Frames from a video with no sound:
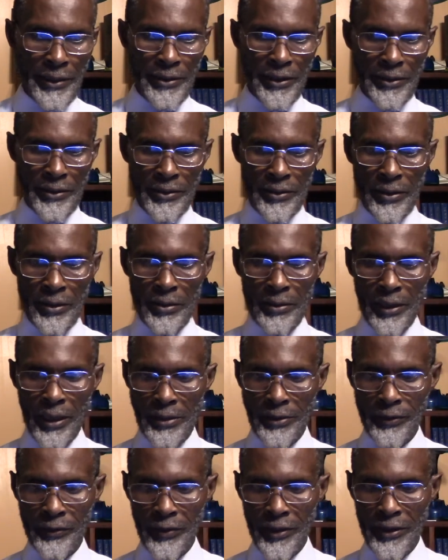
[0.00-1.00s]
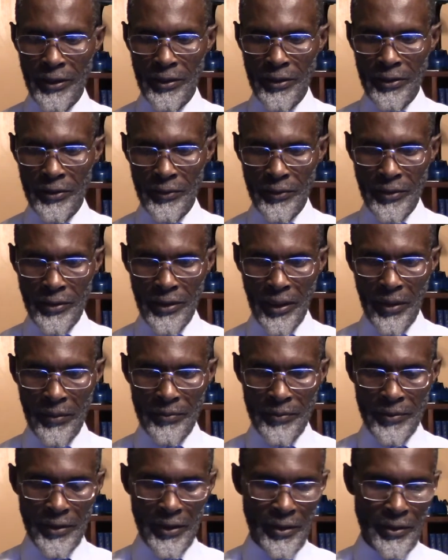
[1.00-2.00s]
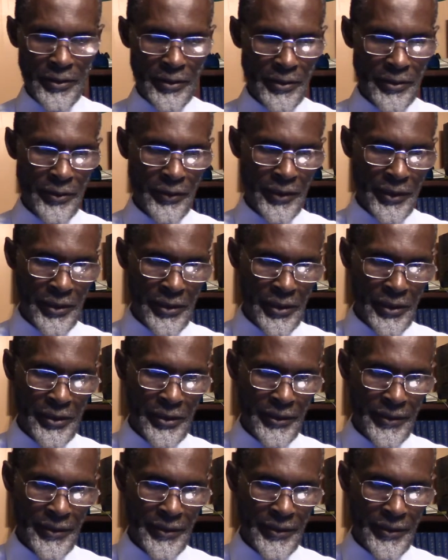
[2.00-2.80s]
just, let's read the two chapters quickly.